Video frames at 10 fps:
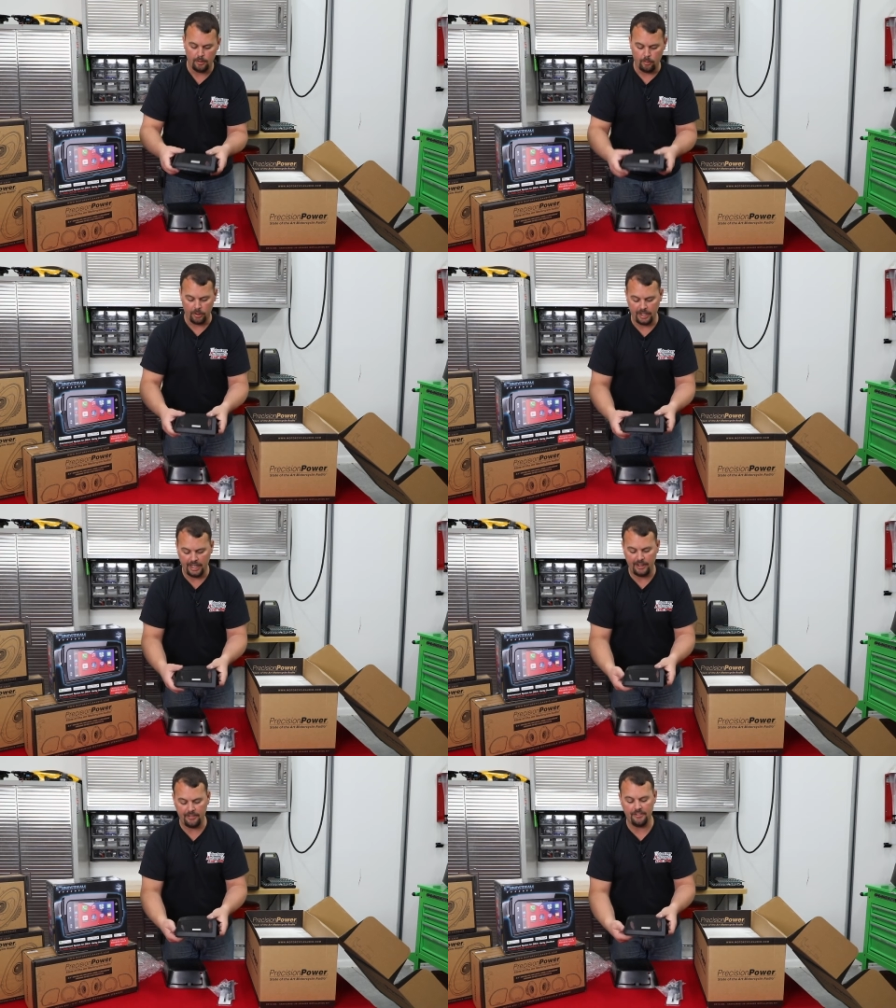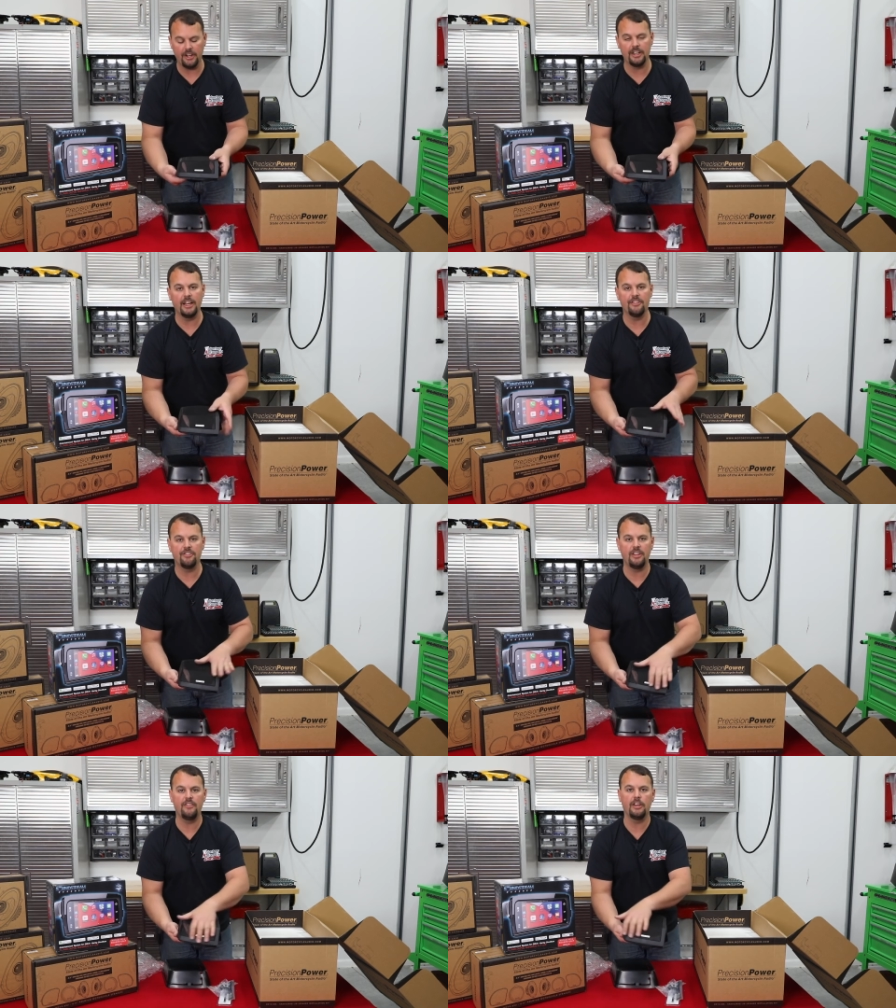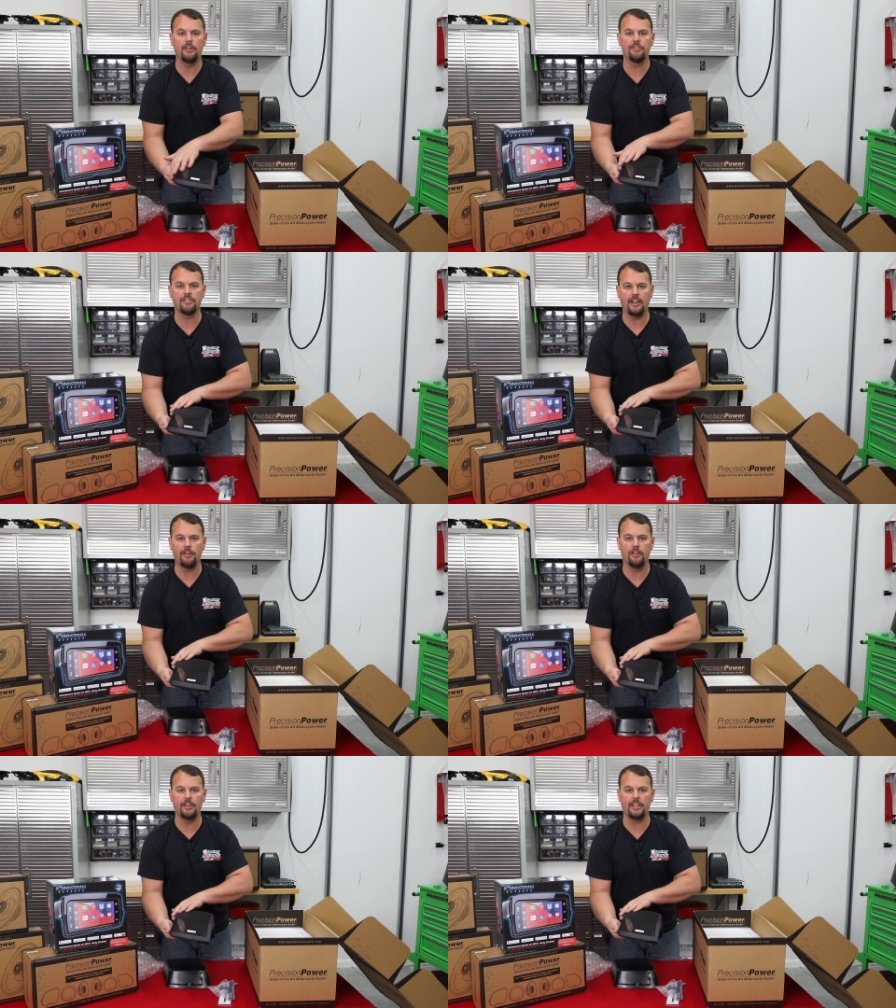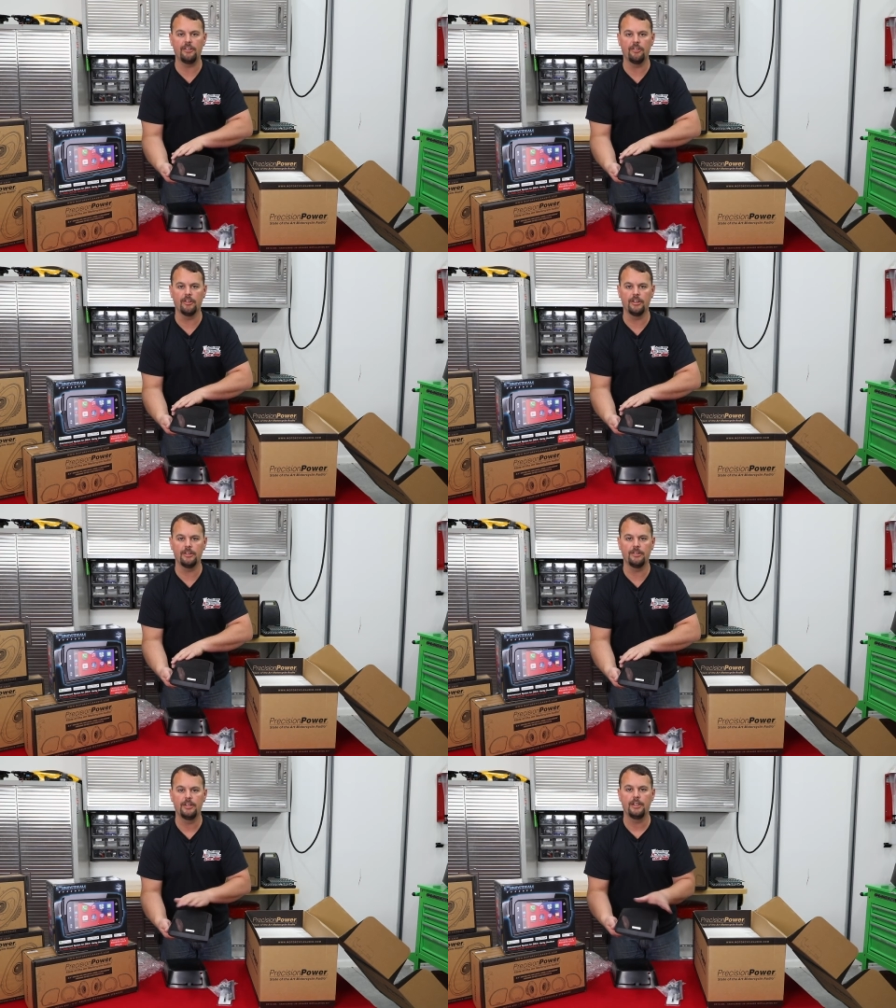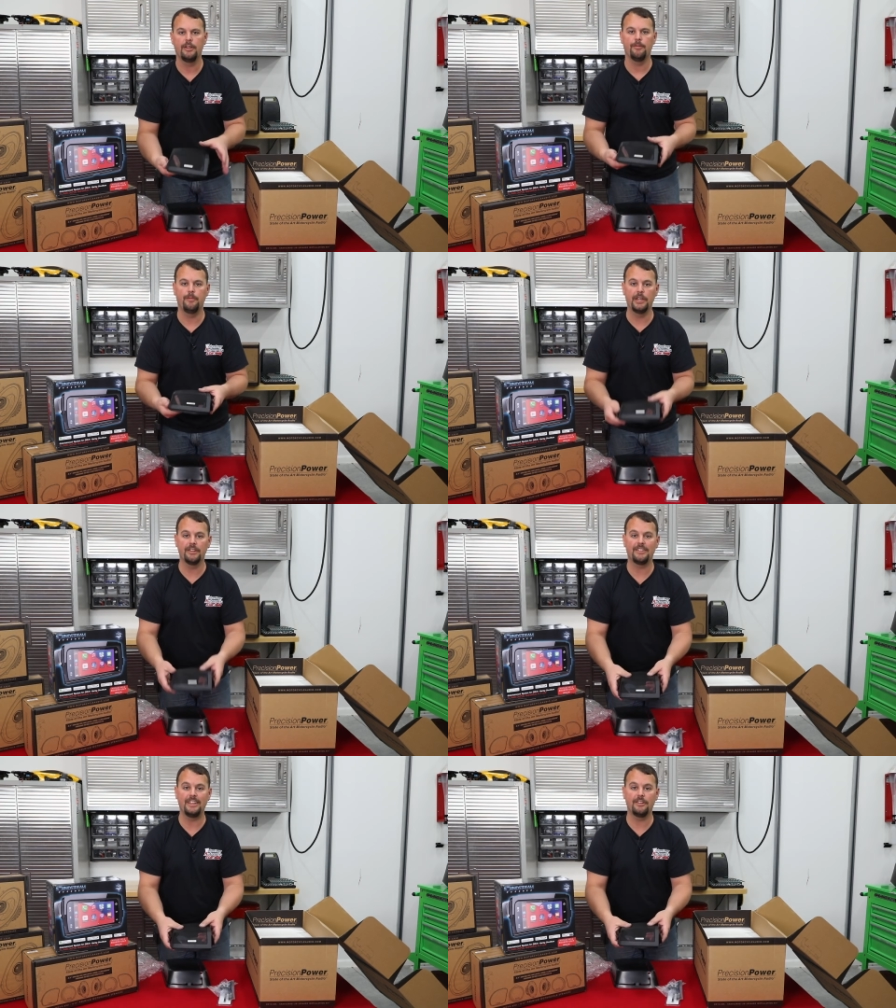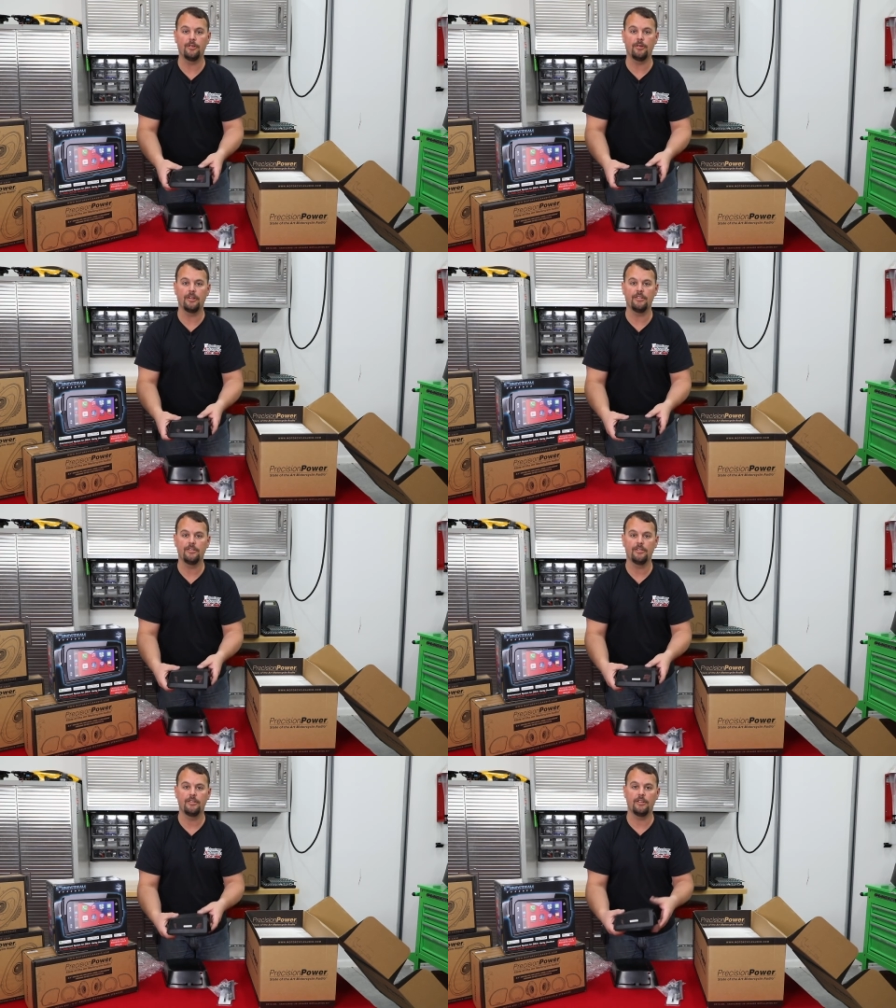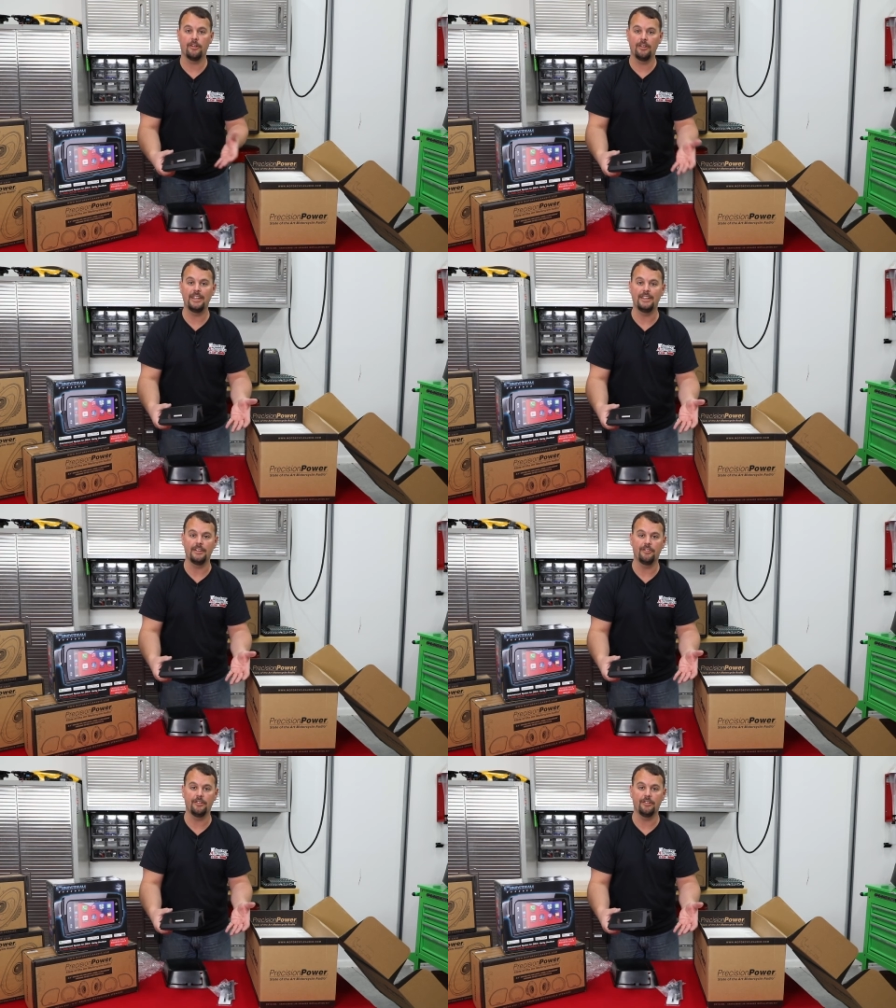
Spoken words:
we're going to have a very nice CVO style looking grill built into our lid.